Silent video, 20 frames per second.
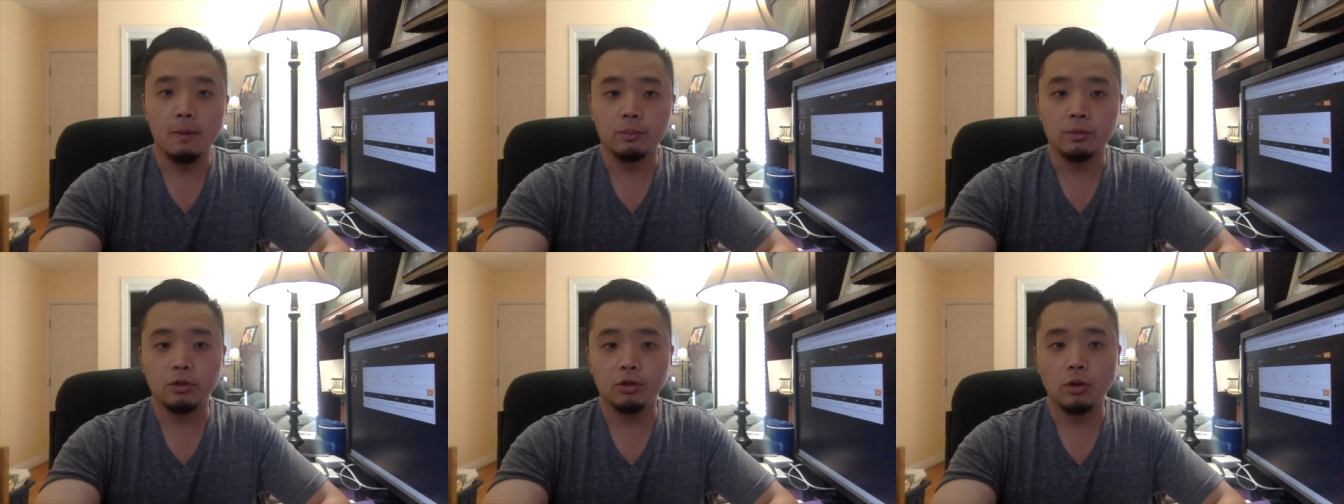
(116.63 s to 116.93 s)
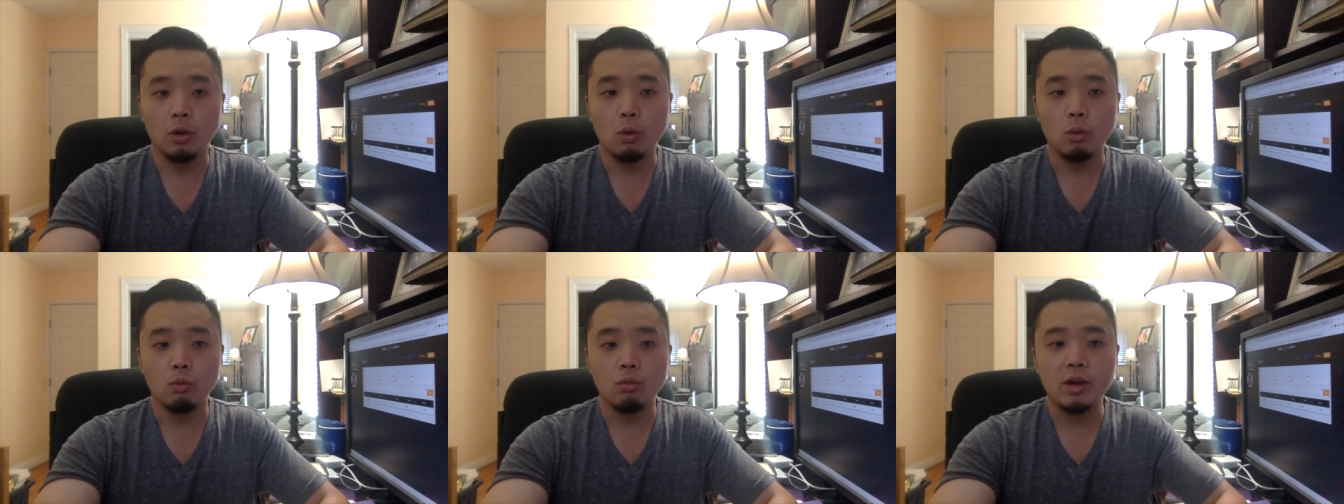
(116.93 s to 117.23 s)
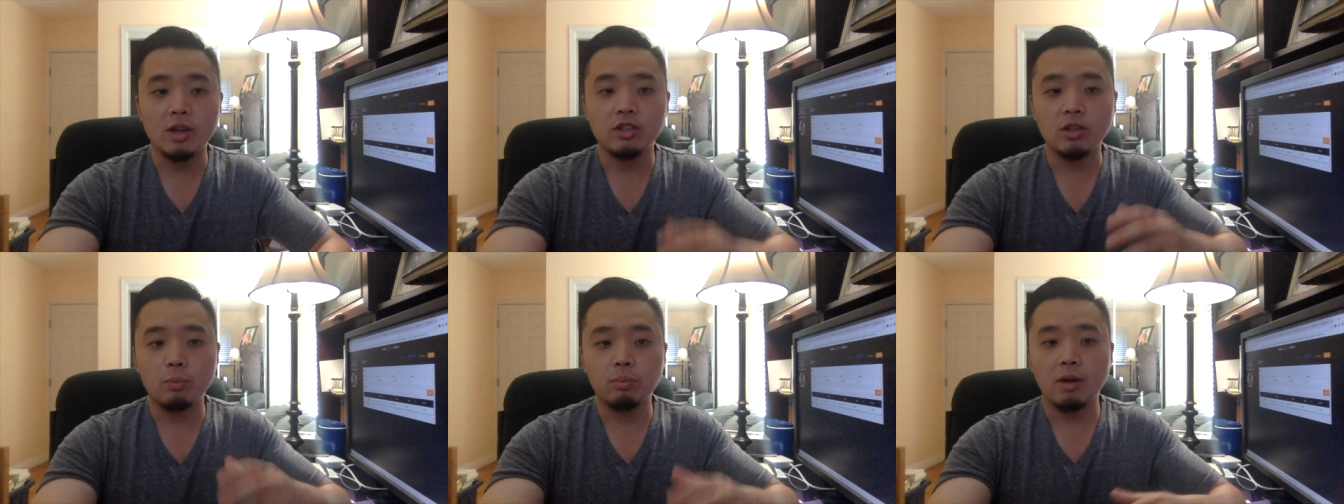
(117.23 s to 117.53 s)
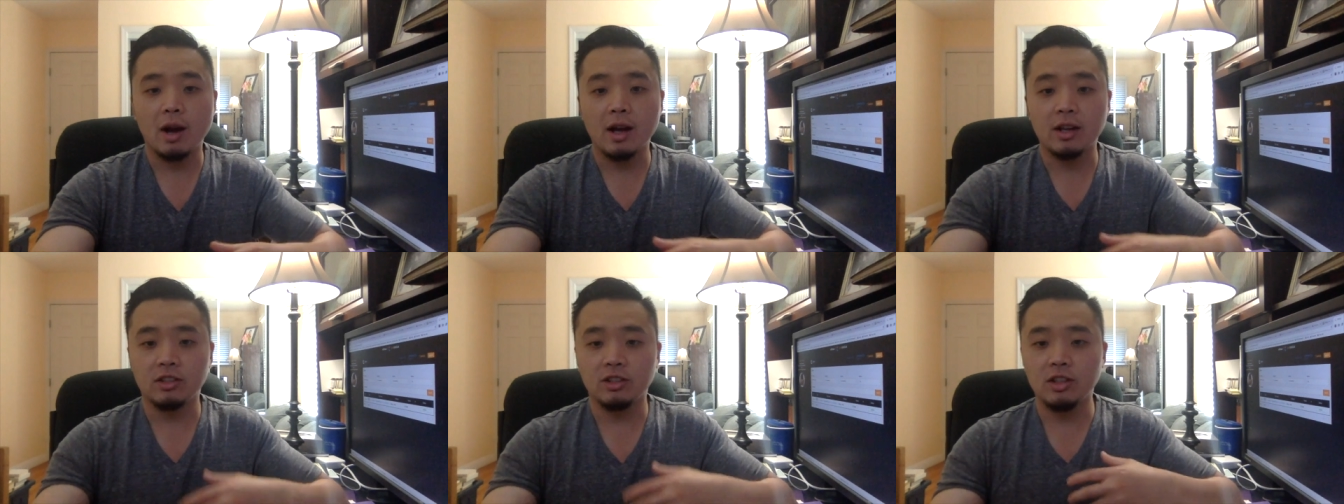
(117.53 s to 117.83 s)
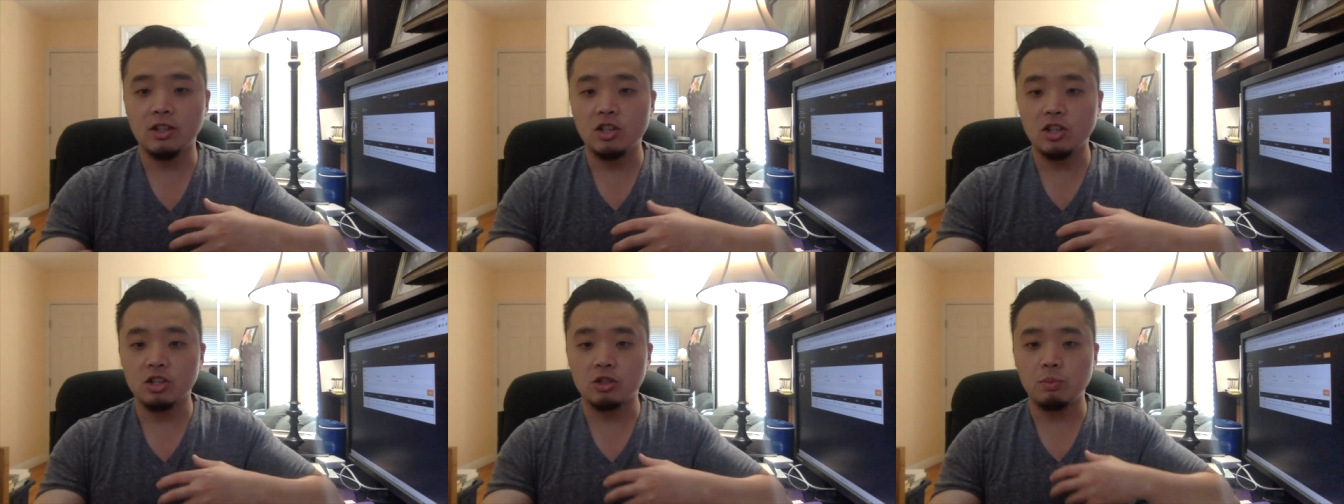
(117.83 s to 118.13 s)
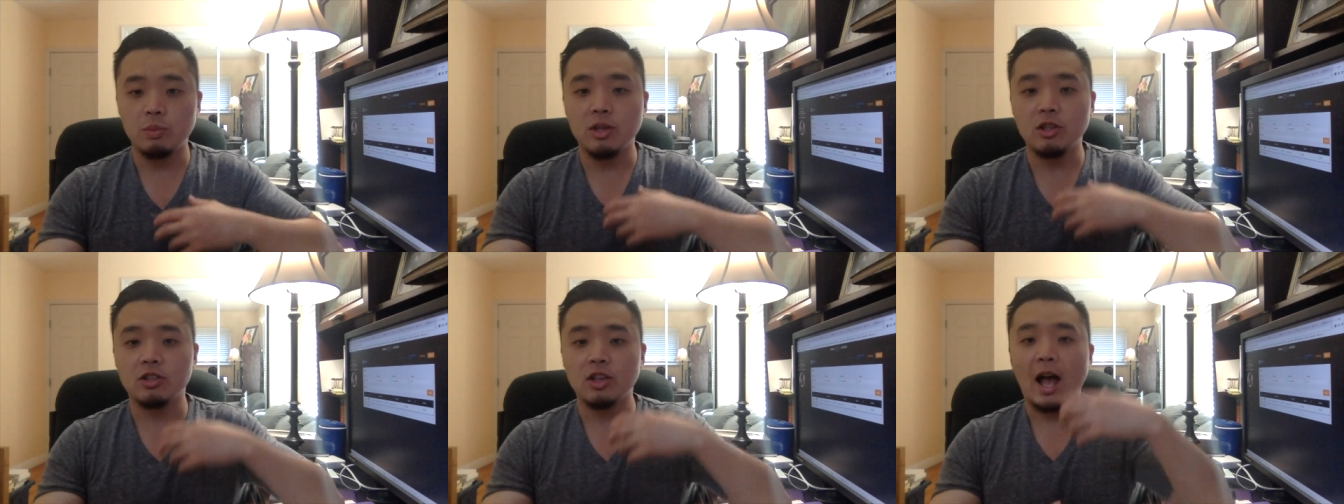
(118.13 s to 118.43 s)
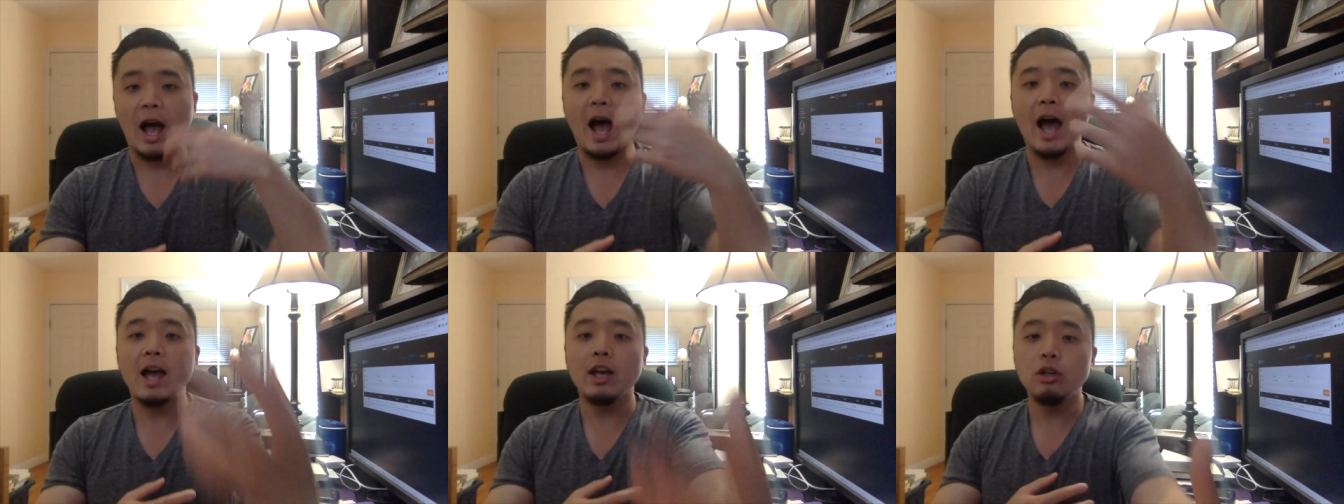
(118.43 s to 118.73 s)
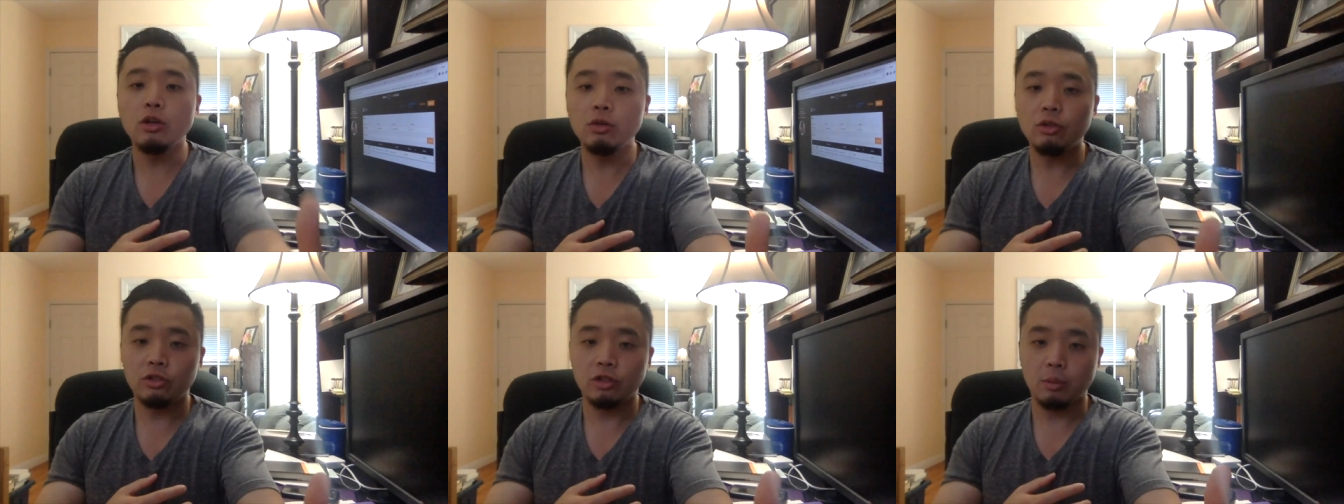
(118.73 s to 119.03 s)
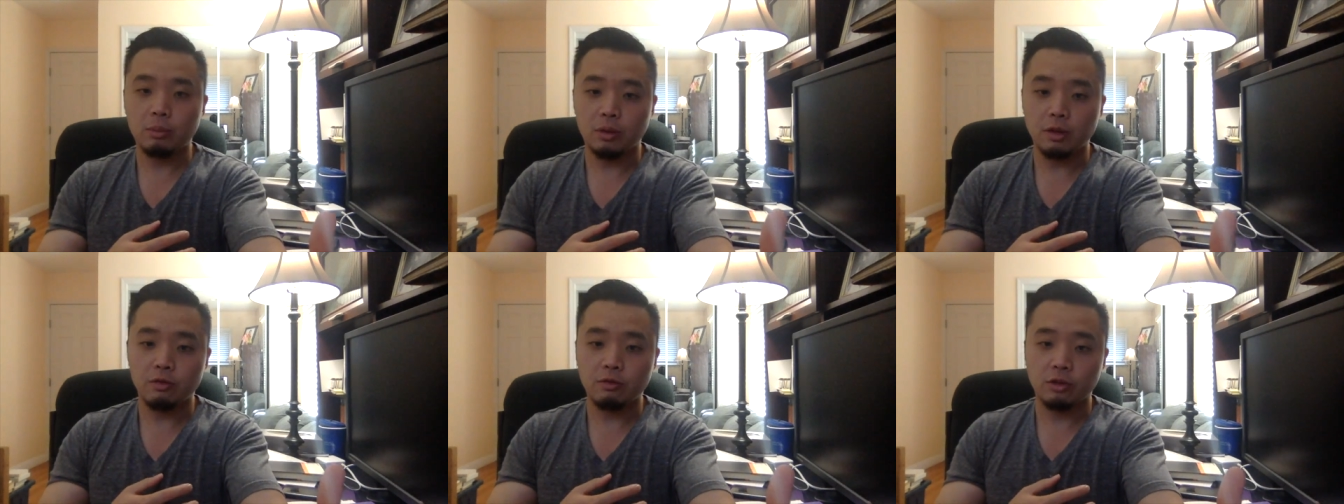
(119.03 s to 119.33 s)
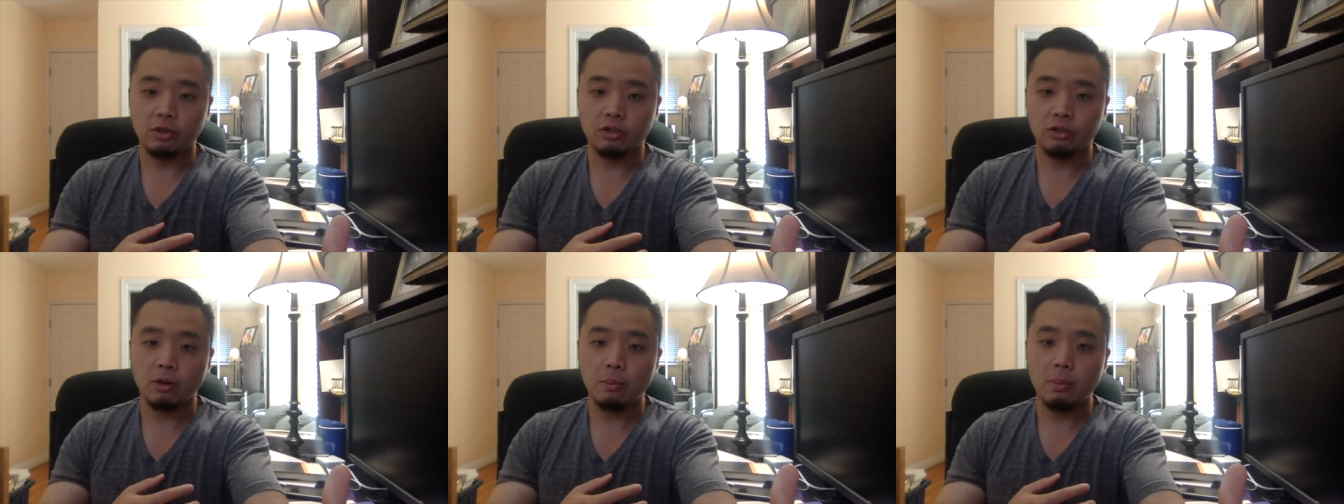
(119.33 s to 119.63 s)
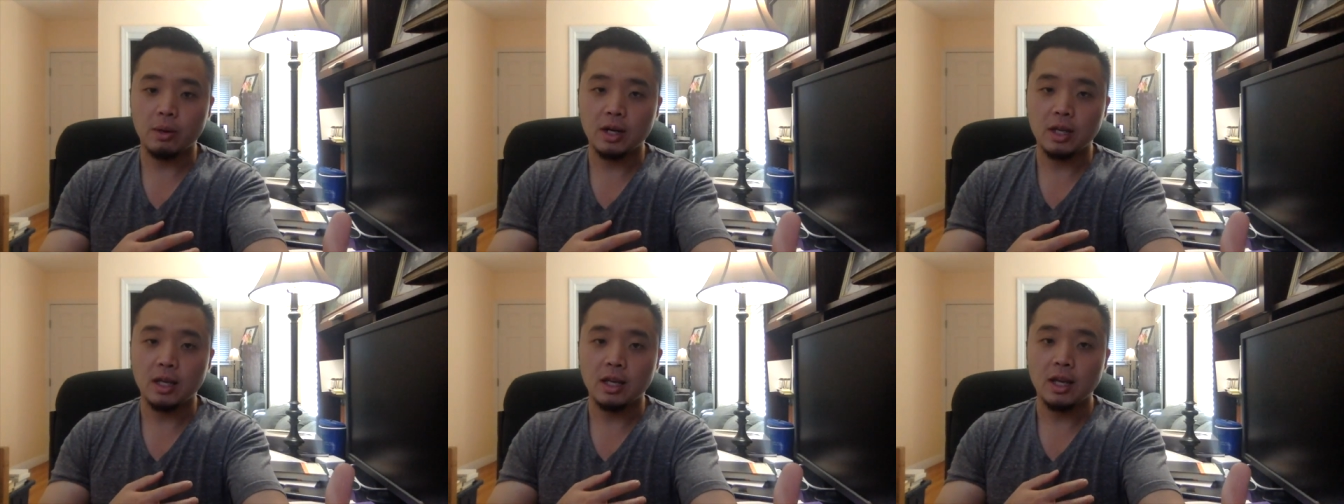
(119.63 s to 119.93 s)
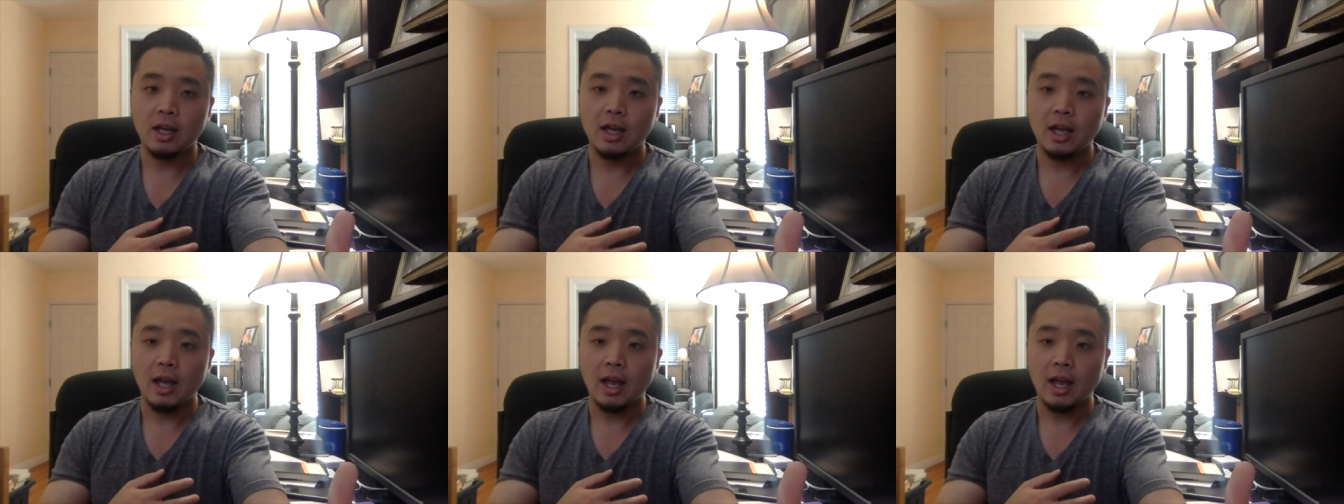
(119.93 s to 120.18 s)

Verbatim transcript: So reciprocity just means I do something for somebody,